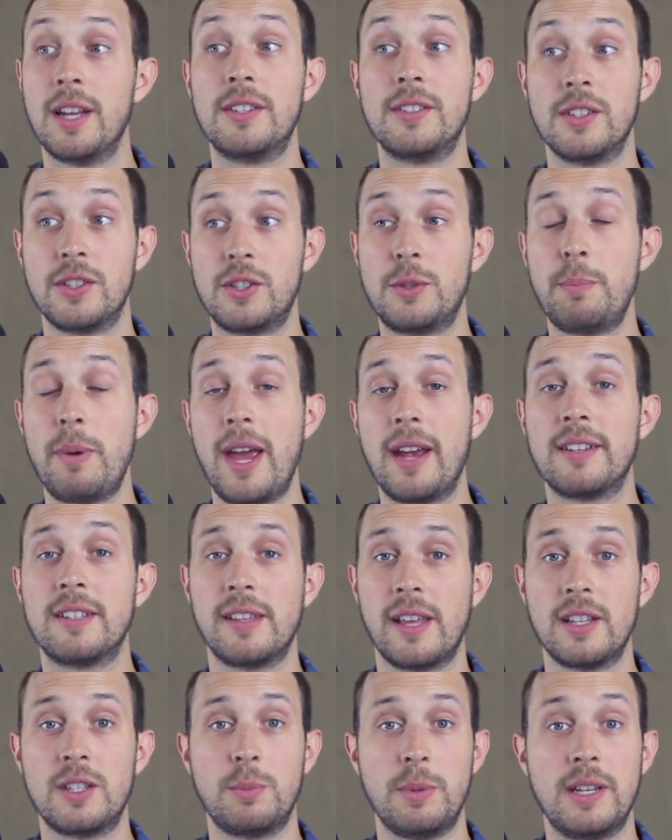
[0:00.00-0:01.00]
I suspect
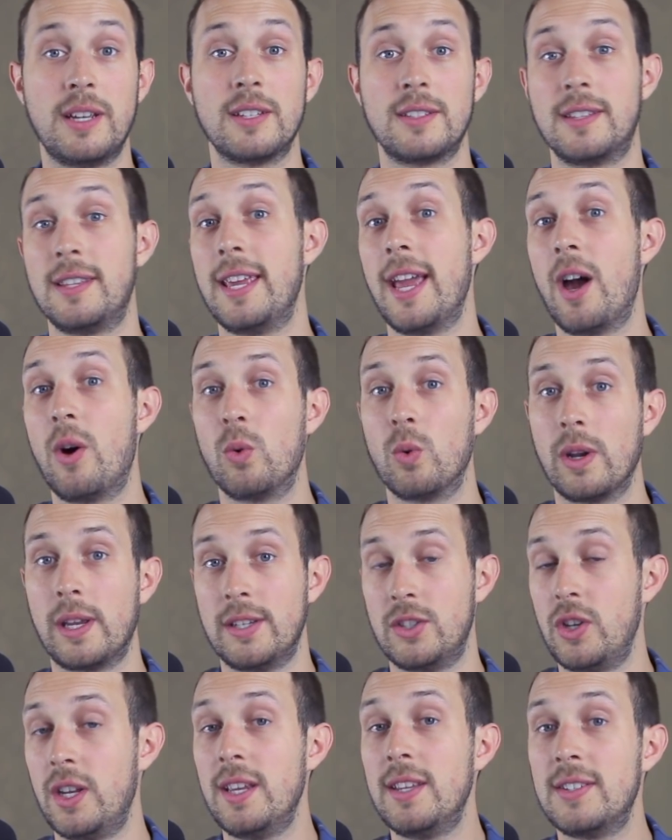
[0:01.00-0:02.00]
that's because the
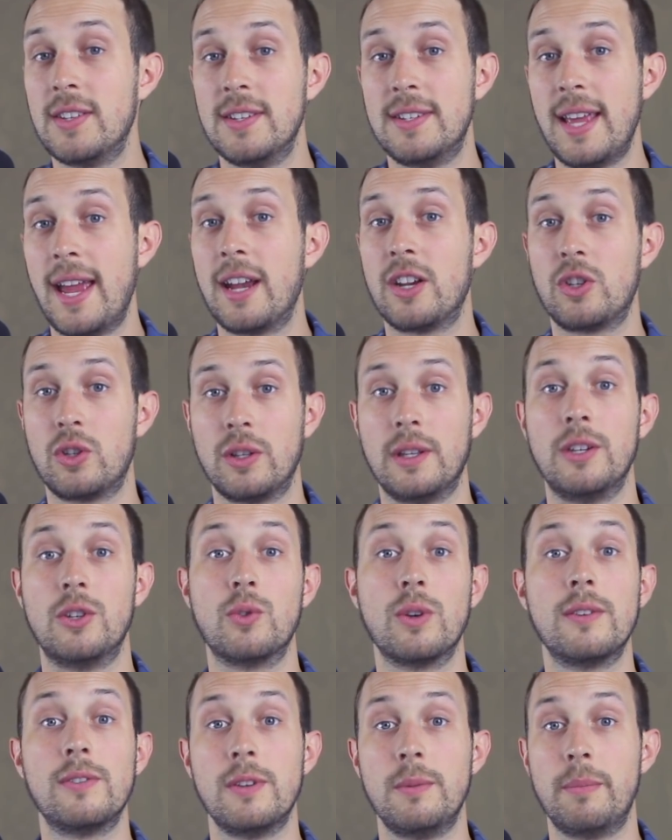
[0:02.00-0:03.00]
outrage isn't actually
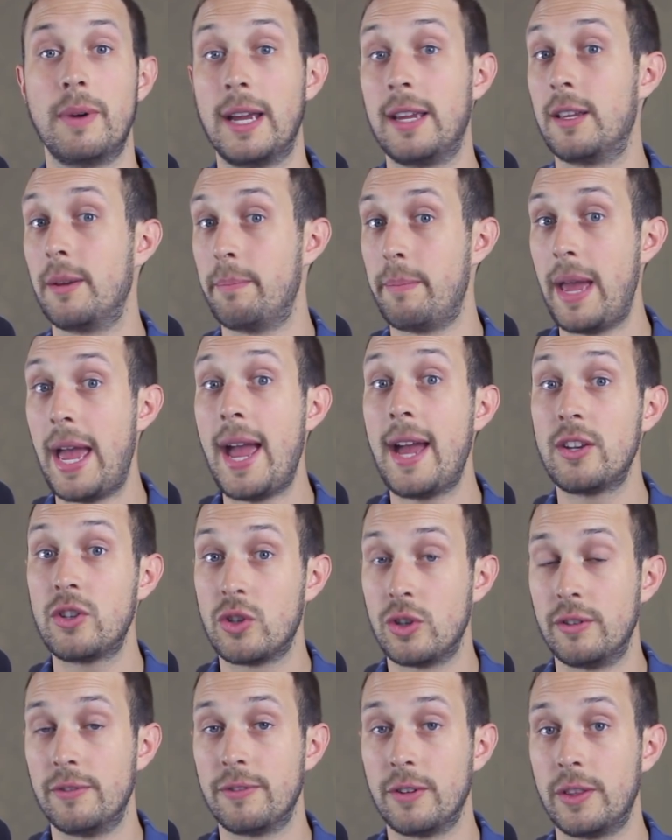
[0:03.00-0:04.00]
driven by
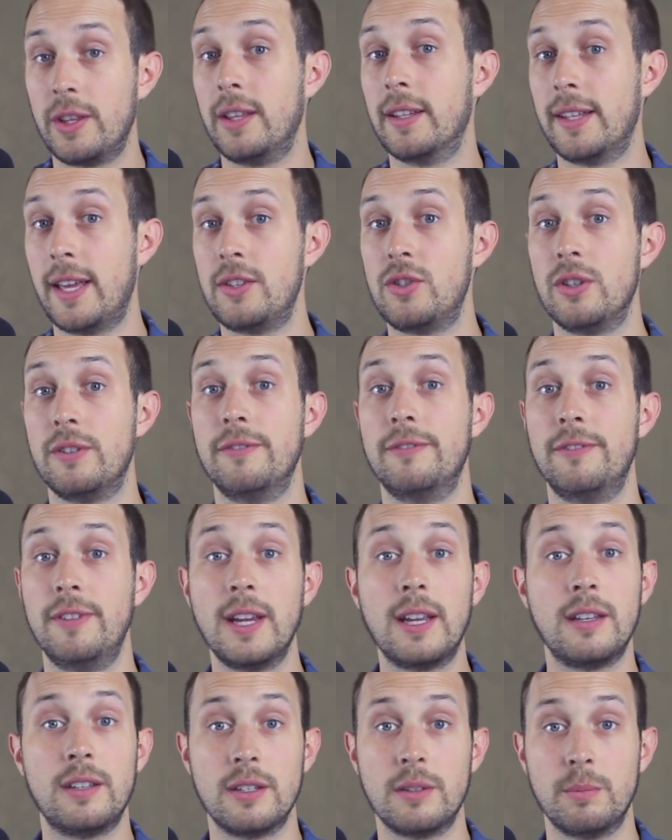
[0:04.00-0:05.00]
compassion for the alleged
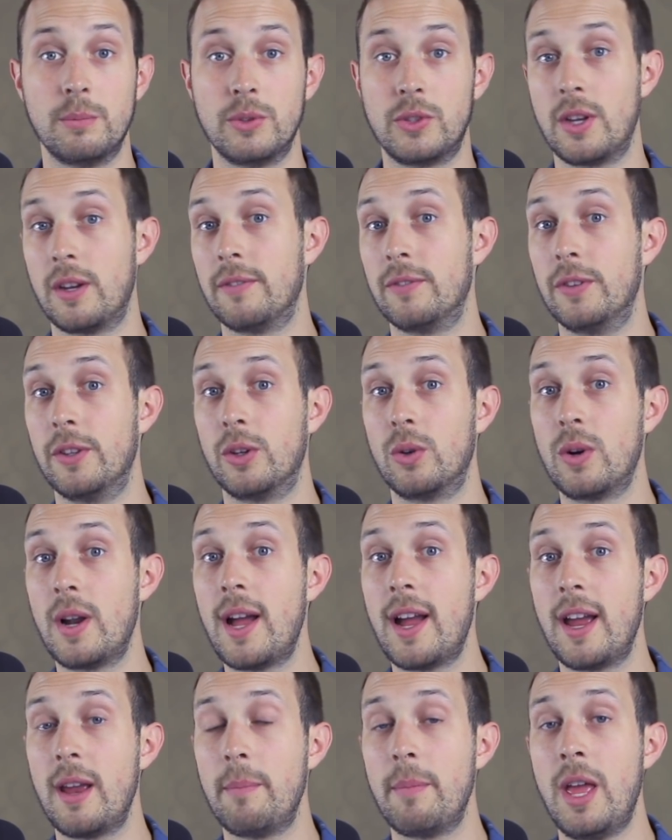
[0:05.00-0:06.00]
victims of the
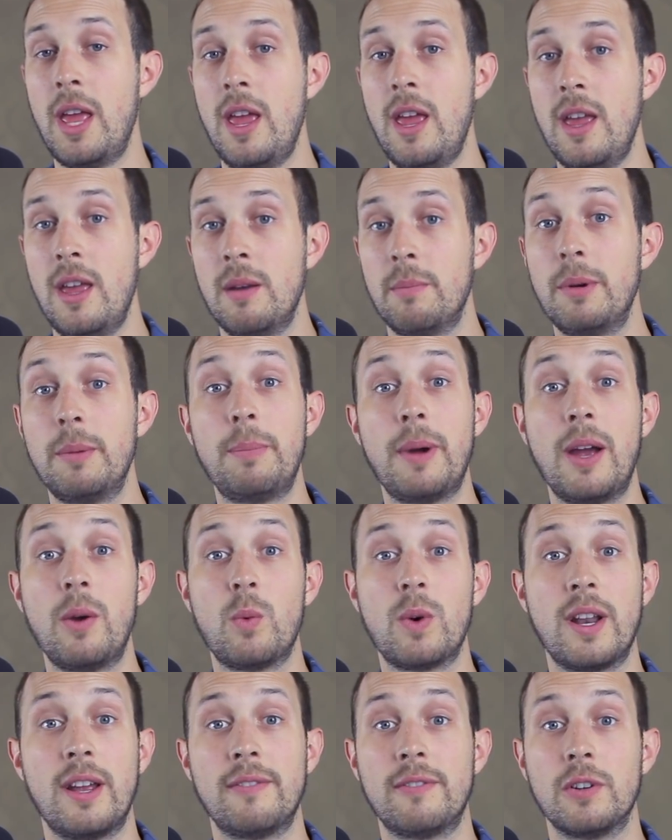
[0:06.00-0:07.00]
crime, but by
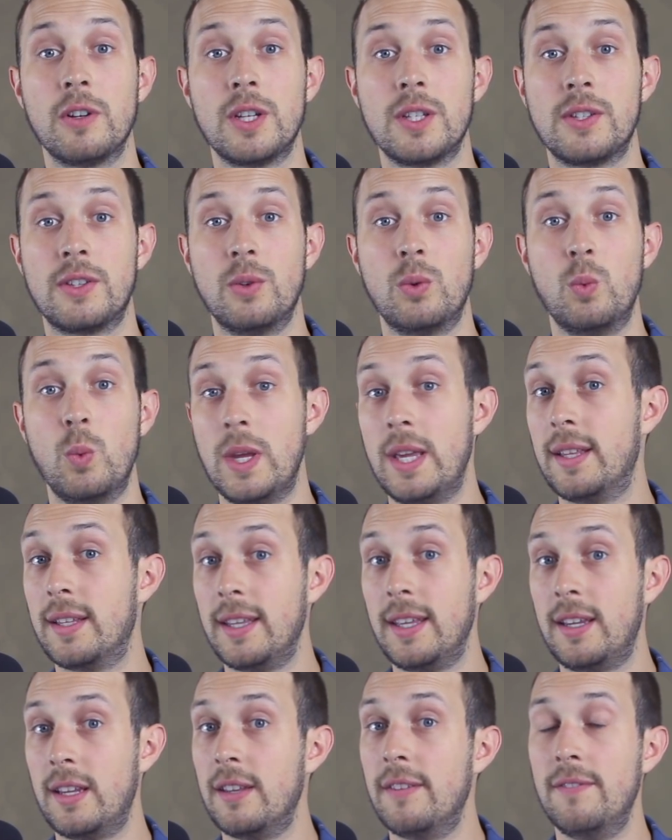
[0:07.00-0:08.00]
whatever is the
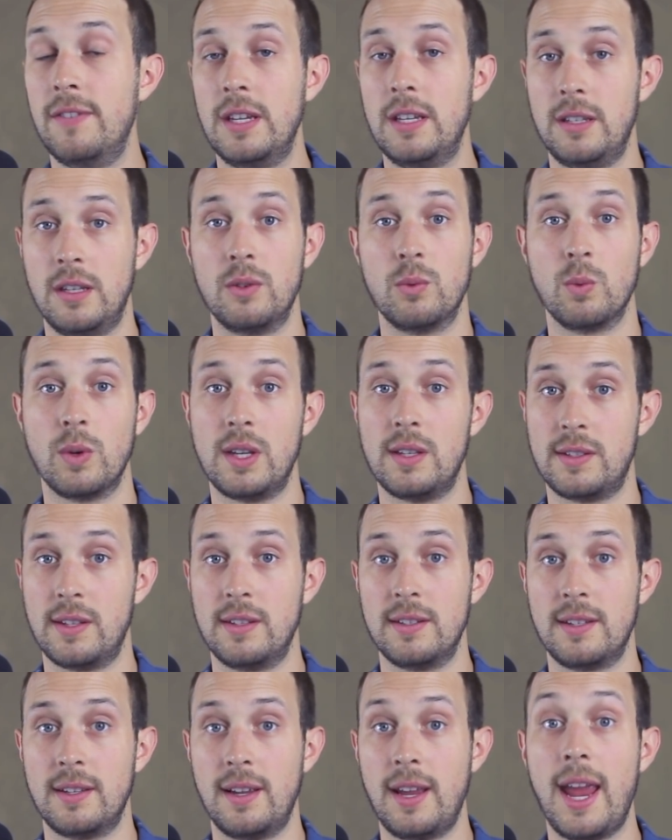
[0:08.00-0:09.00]
weekly convenient
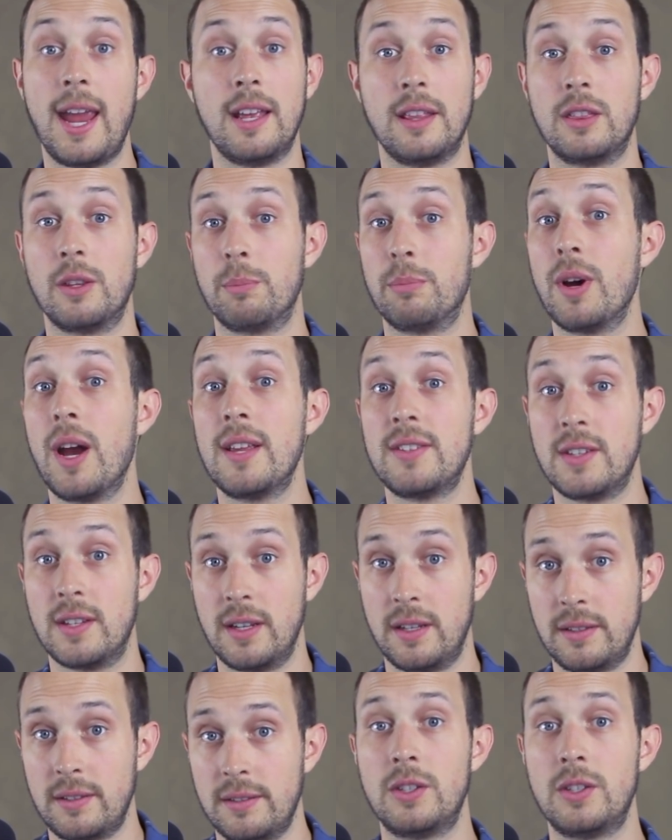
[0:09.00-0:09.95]
reason to hate the president.